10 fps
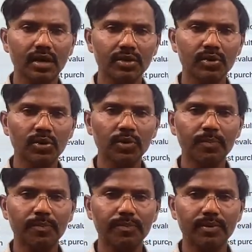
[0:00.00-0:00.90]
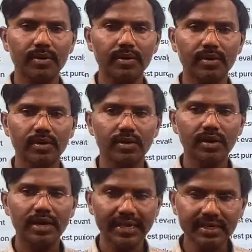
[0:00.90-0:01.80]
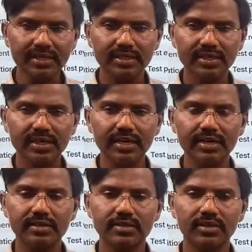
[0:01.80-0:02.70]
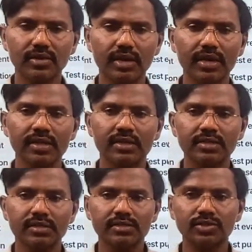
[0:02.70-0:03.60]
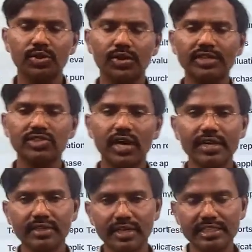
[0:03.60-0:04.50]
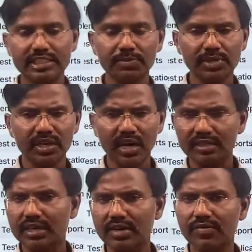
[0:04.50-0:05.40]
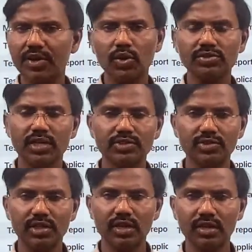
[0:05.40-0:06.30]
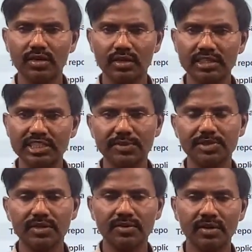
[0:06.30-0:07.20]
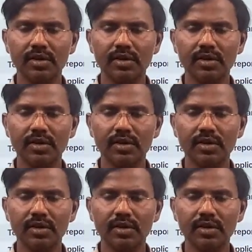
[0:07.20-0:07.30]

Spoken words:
group link here. Okay, so you can join in the description. Other videos also there are description.